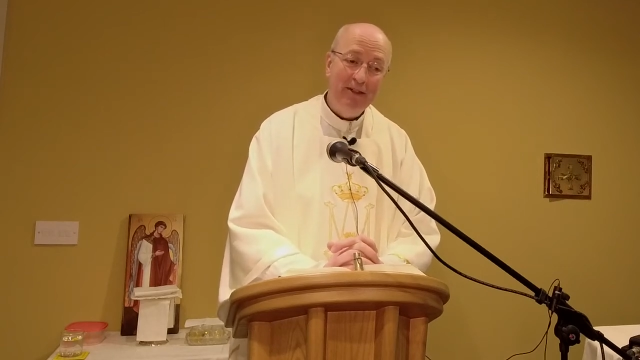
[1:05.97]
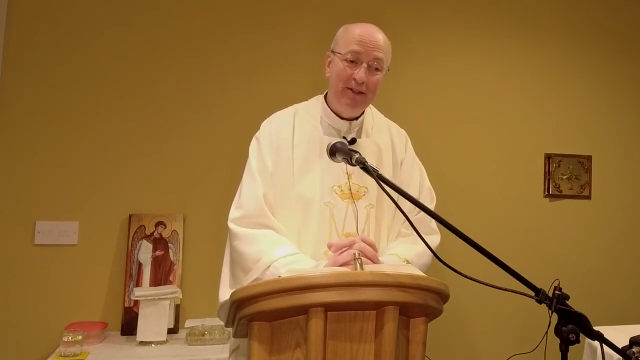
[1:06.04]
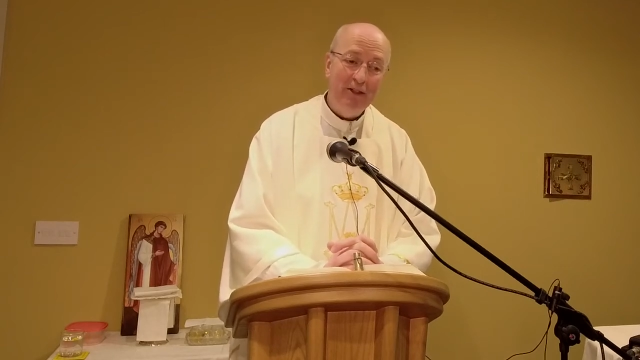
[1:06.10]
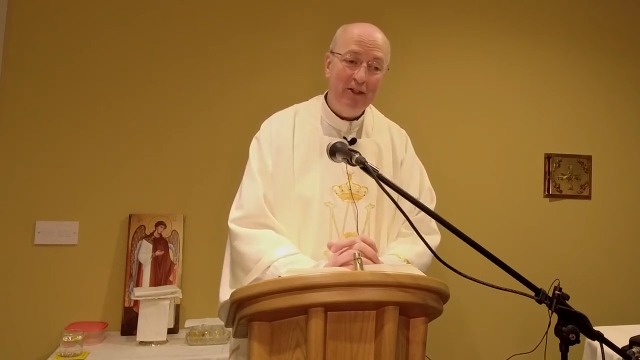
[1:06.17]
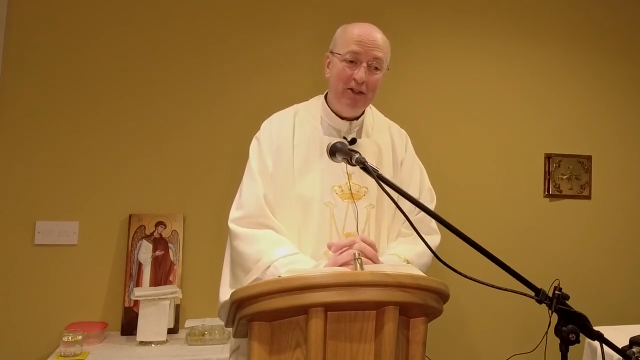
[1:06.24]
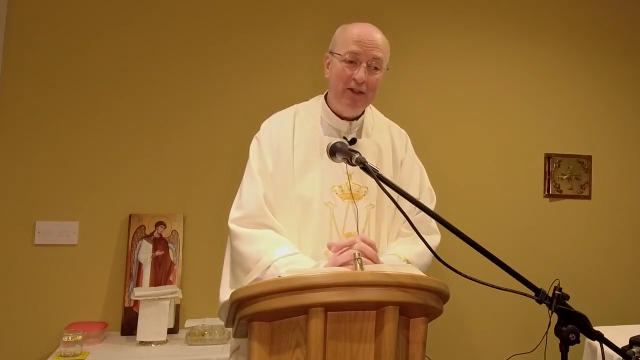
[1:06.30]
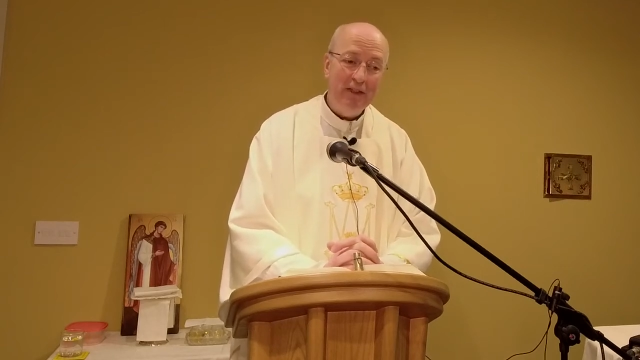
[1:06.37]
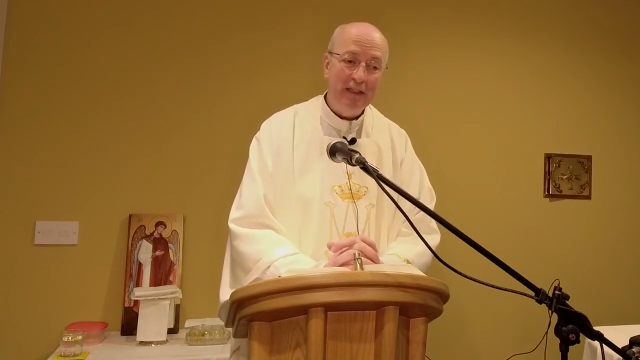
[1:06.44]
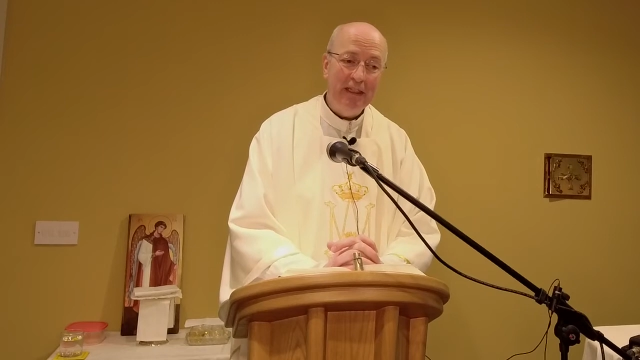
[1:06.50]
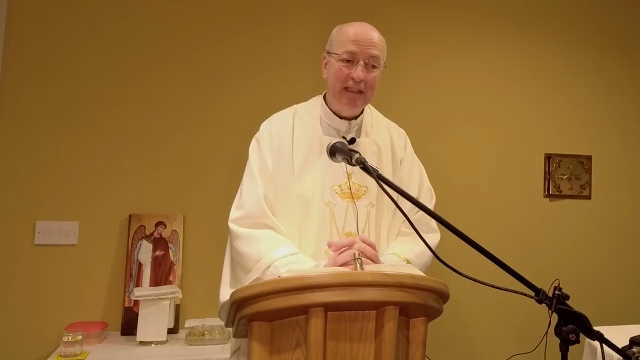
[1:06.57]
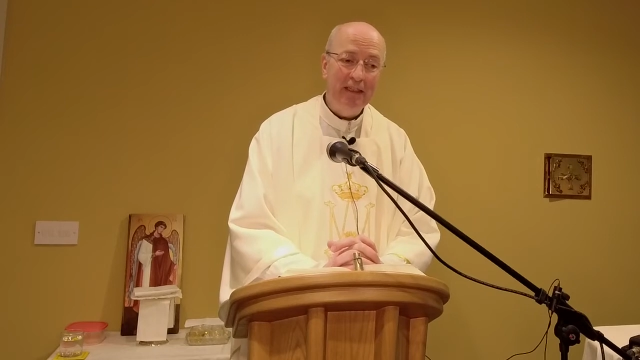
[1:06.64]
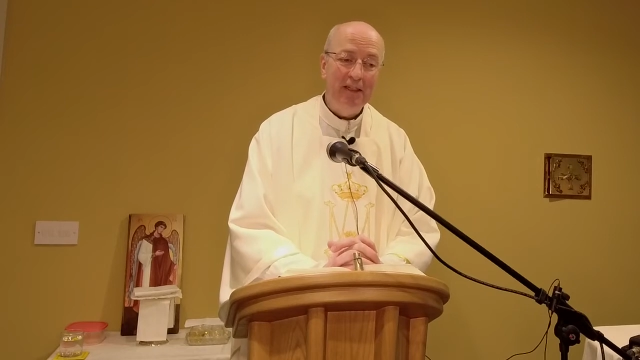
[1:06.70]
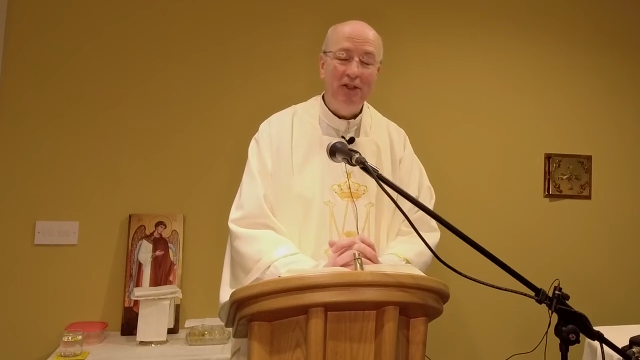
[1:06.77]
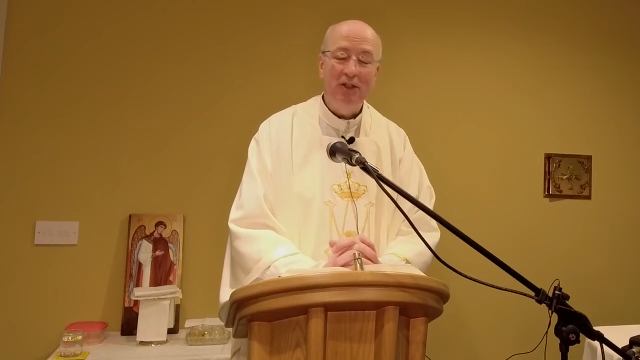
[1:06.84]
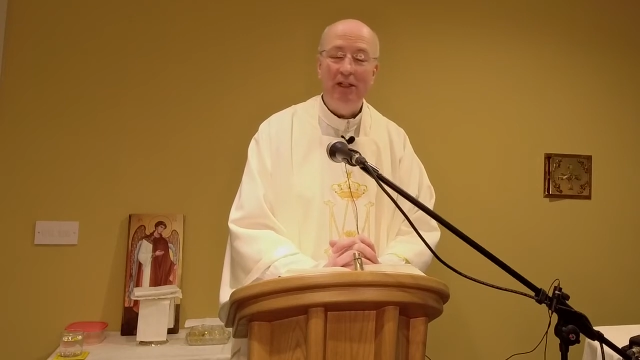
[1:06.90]
nursing
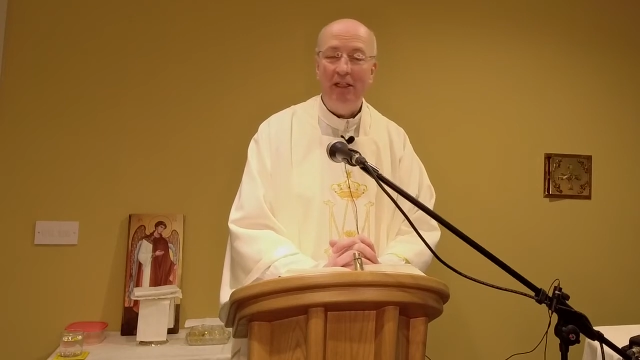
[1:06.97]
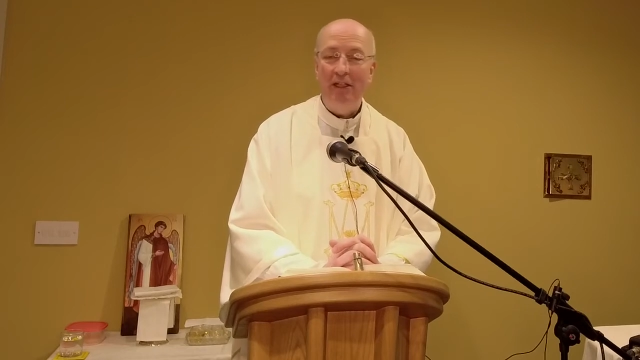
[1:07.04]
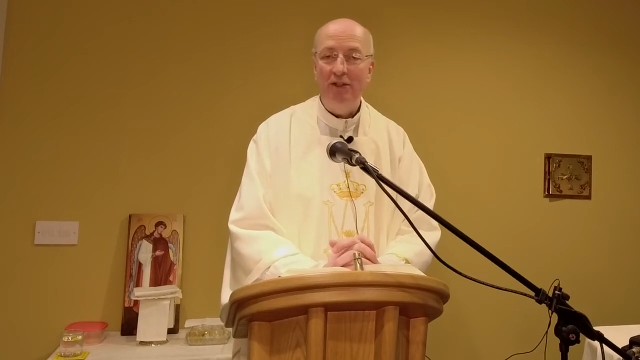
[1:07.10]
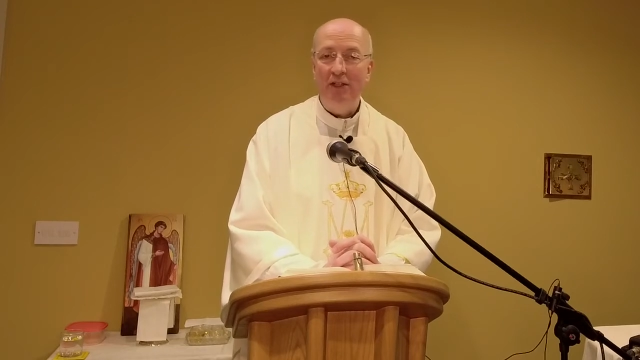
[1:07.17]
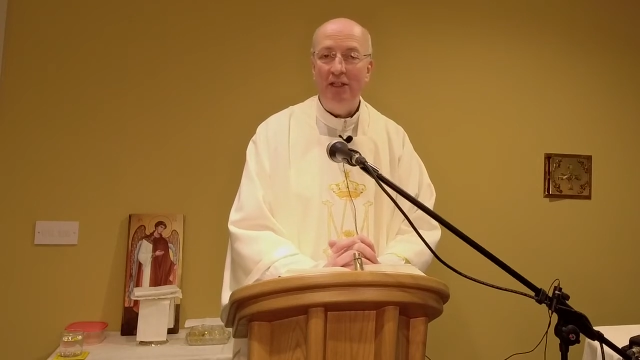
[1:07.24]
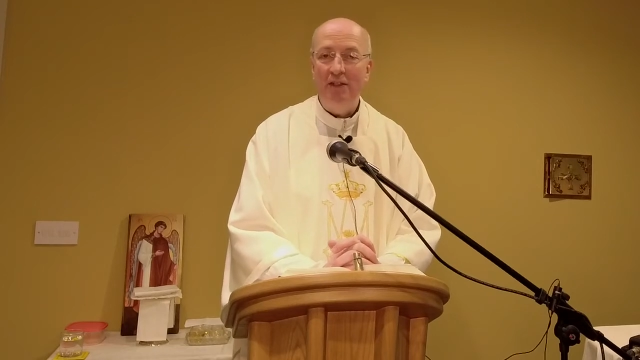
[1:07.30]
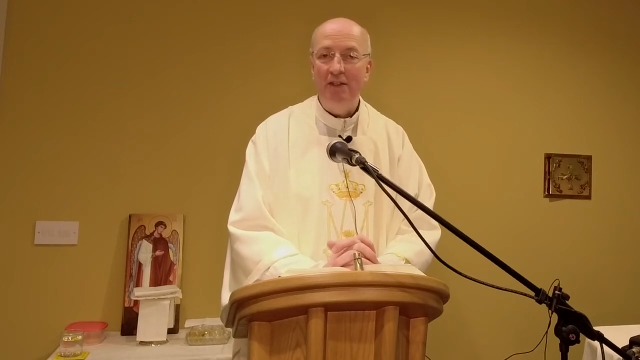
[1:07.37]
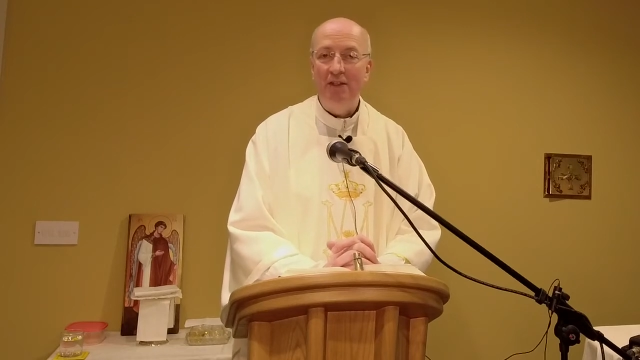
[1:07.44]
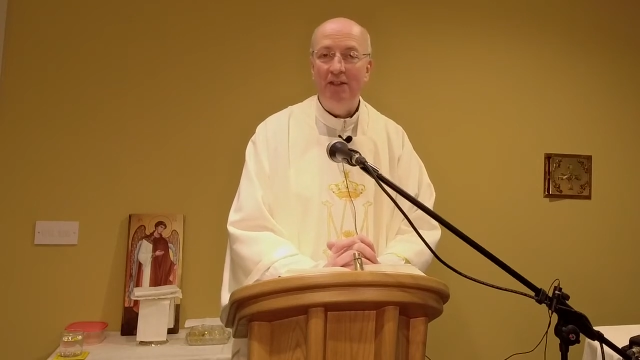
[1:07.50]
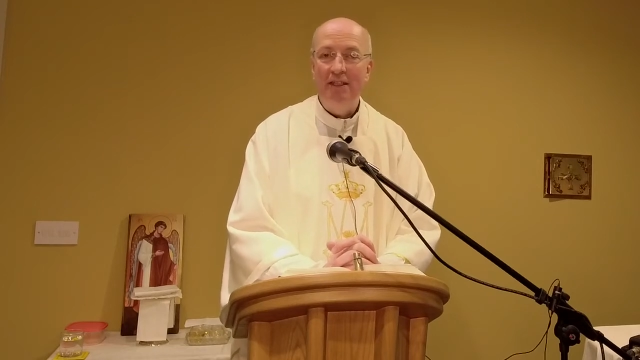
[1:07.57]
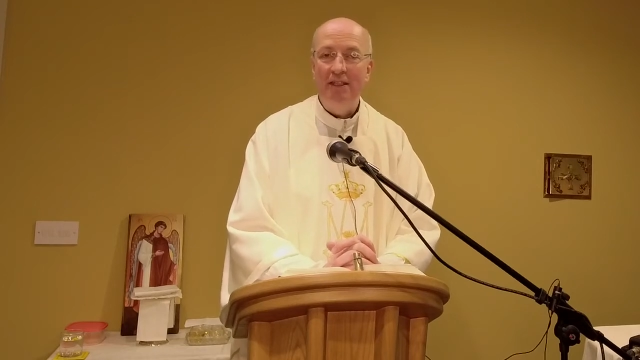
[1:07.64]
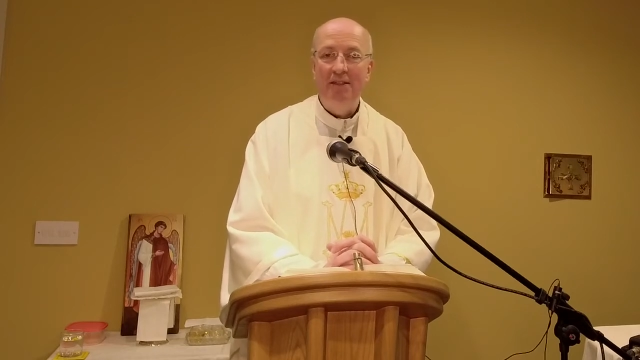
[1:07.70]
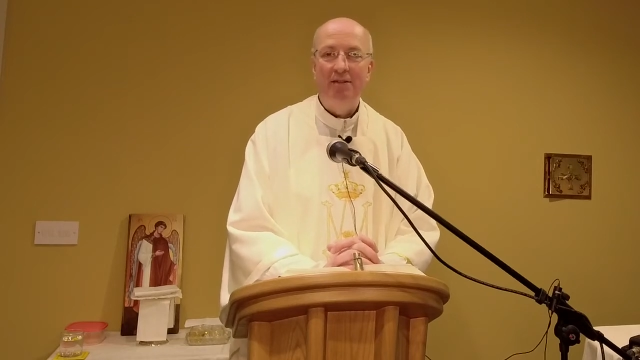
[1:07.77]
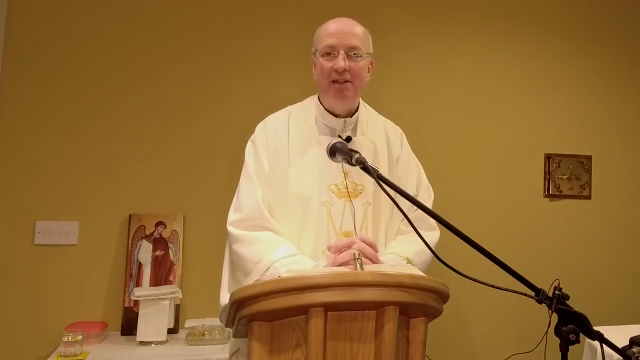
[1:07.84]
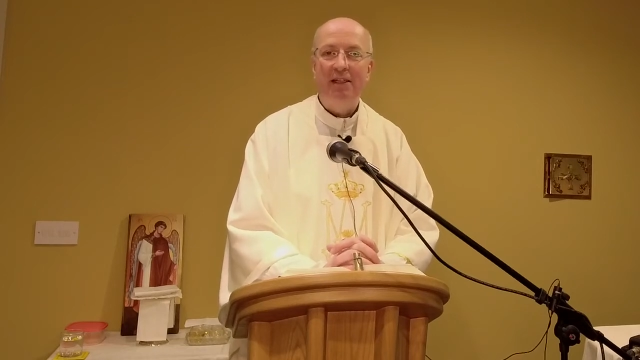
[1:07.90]
the child Jesus in
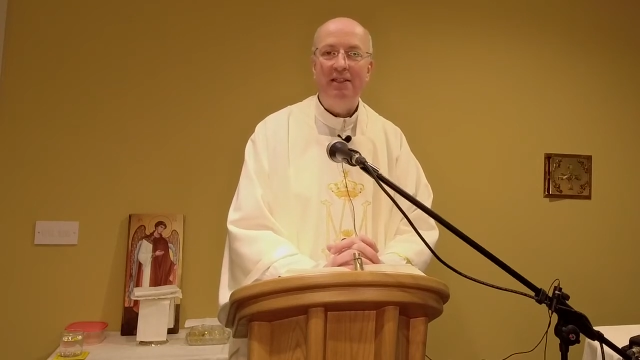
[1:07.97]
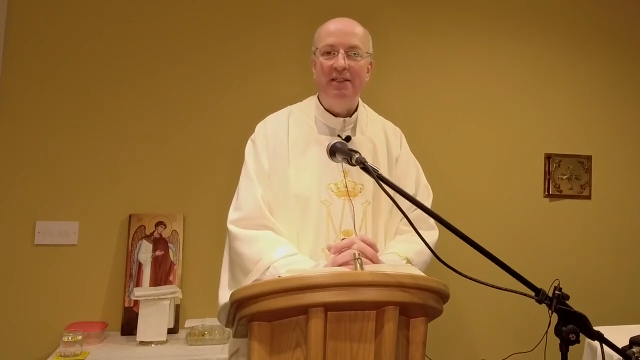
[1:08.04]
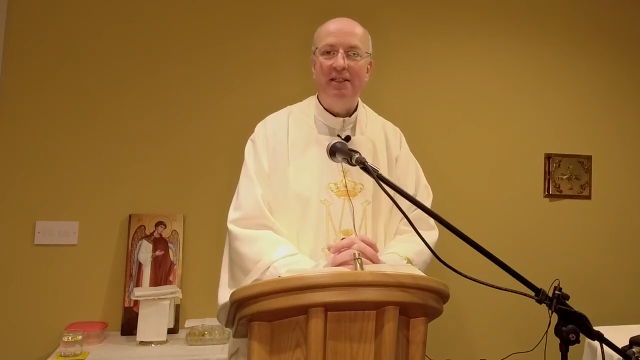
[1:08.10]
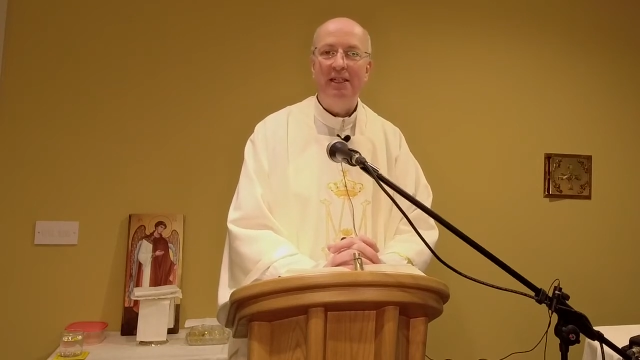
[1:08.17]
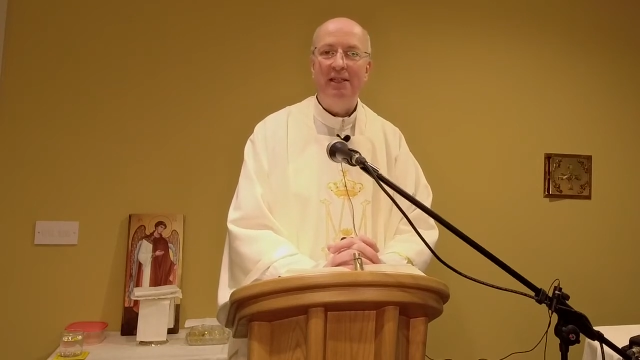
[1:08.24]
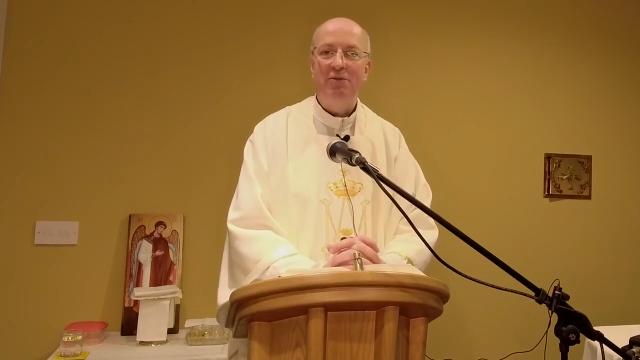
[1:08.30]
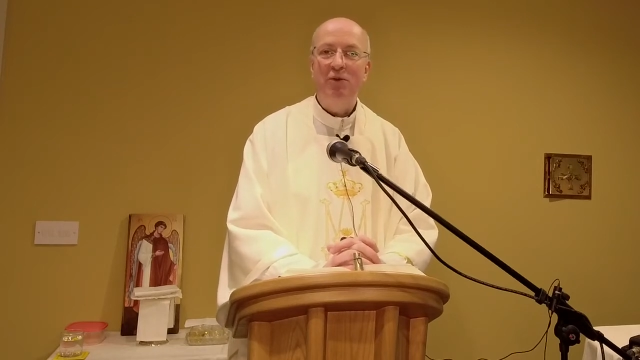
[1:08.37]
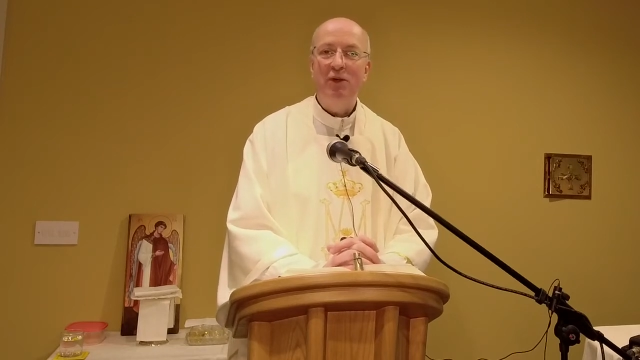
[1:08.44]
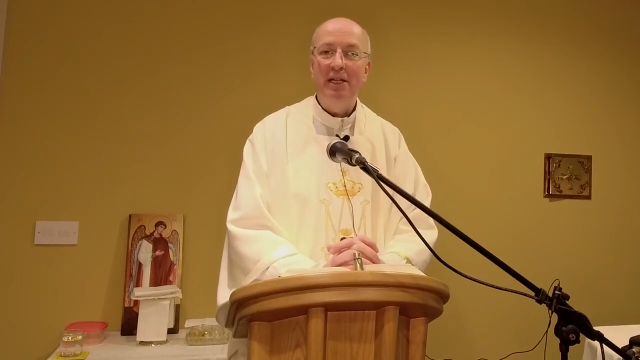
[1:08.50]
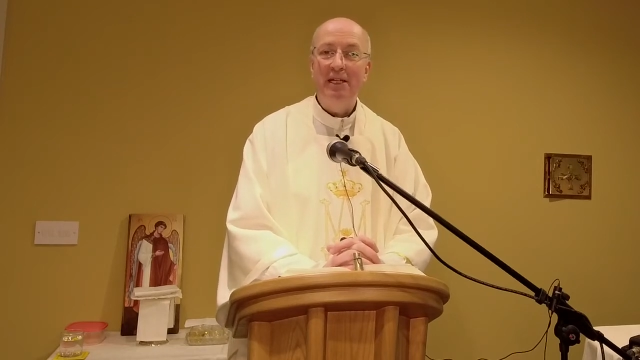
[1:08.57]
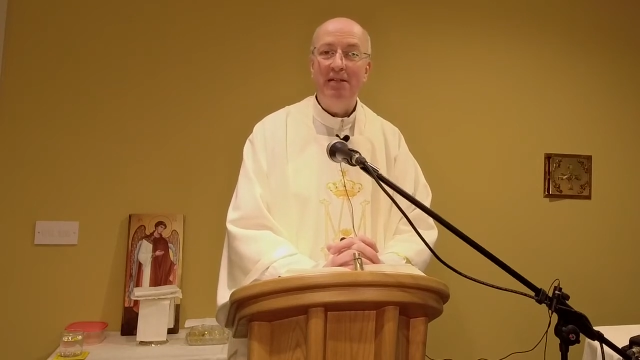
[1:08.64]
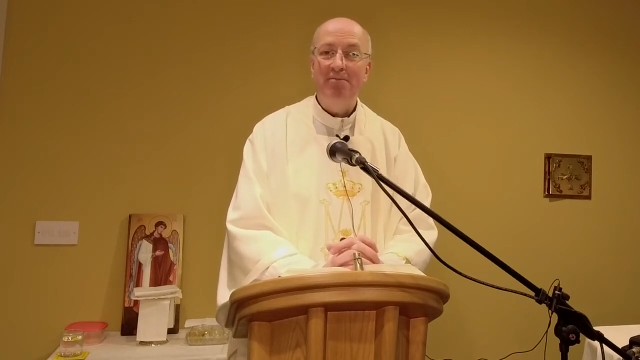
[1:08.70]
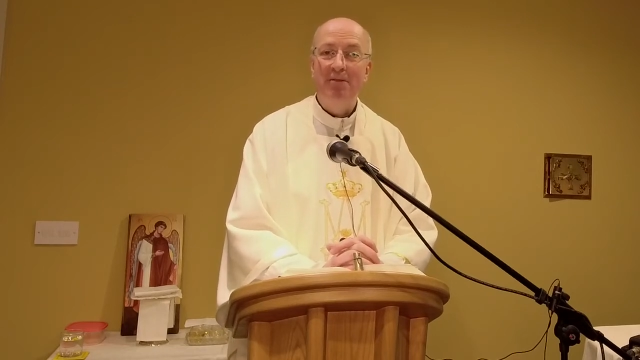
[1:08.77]
the very same way.